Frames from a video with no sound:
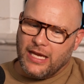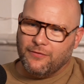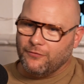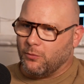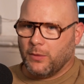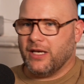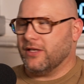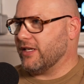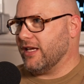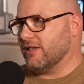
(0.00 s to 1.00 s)
Even from playing
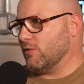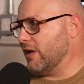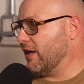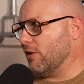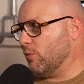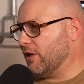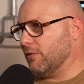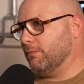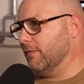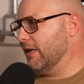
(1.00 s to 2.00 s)
as a kid to where now, we
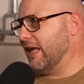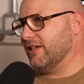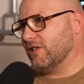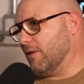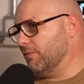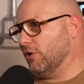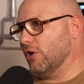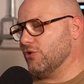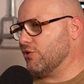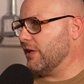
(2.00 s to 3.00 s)
could lace up and go
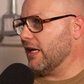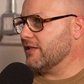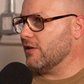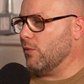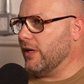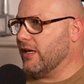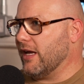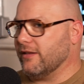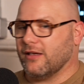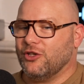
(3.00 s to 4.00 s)
and join the lads at a
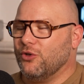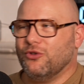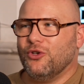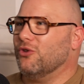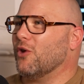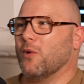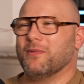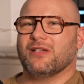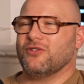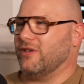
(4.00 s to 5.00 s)
weekend and you'd know what
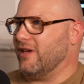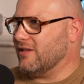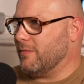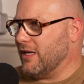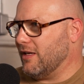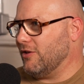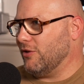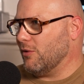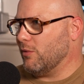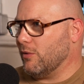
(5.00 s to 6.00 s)
position you need to be in,
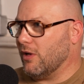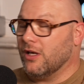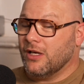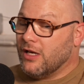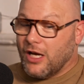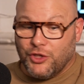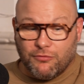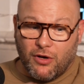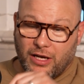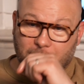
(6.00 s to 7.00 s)
you know where you are. And
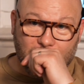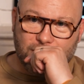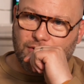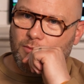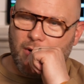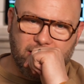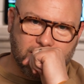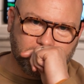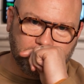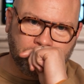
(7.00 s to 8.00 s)
you're right. I mean, Christian
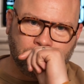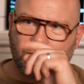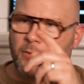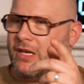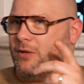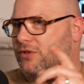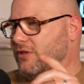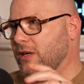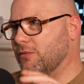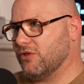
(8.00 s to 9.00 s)
Wade, he
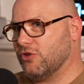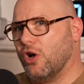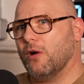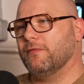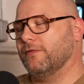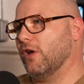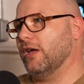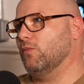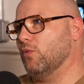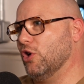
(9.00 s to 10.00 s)
was top
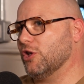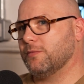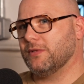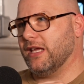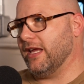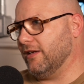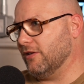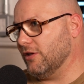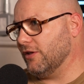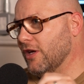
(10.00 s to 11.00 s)
flight Wasps,
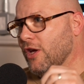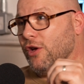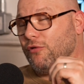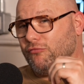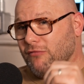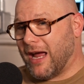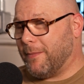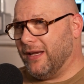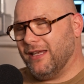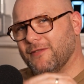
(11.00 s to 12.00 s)
England, he's
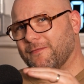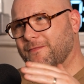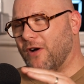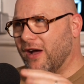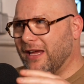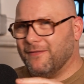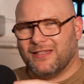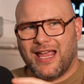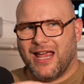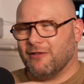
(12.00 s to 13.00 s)
rapid. He's
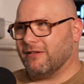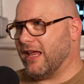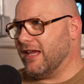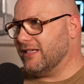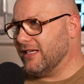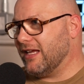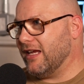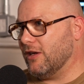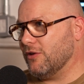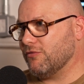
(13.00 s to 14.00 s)
5'10", around 80
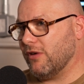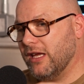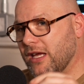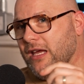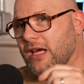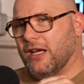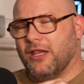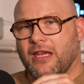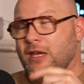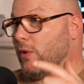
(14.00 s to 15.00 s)
kilos, right? And
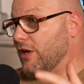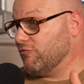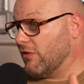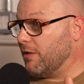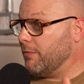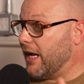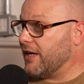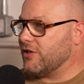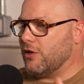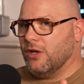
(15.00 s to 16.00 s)
I think he went as running
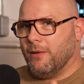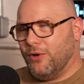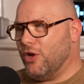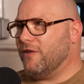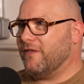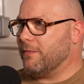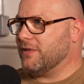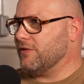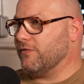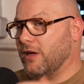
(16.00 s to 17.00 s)
back. So perfect
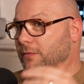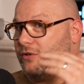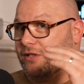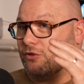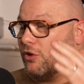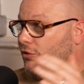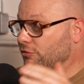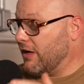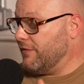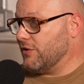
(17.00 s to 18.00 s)
position for him because he's got
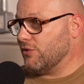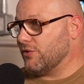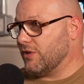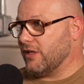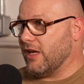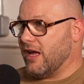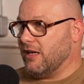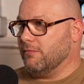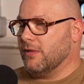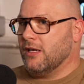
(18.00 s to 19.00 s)
great visuals of the
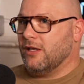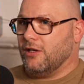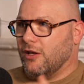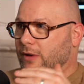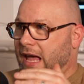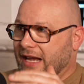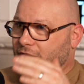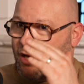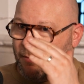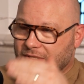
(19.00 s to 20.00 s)
game,
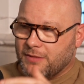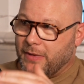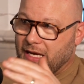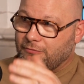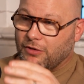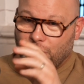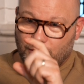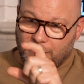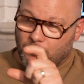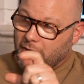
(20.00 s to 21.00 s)
head up, speed run. You
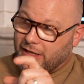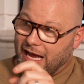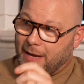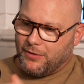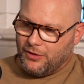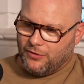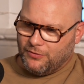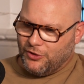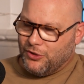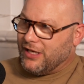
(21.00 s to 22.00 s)
give him a gap and
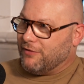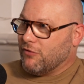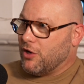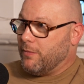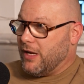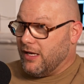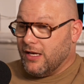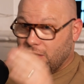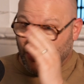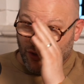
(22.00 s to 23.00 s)
you think in rugby,
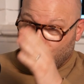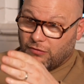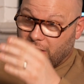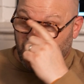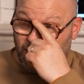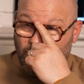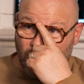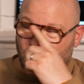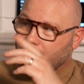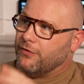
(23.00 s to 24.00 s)
you're running, you're
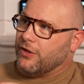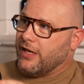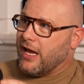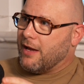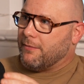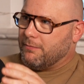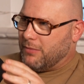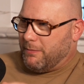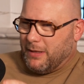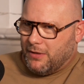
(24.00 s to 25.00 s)
looking for the gap,
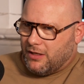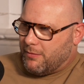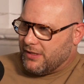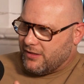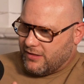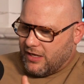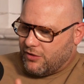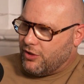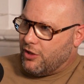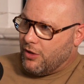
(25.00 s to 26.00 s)
but people are coming to
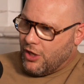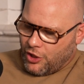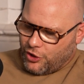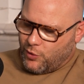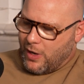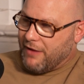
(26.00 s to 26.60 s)
tackle you. You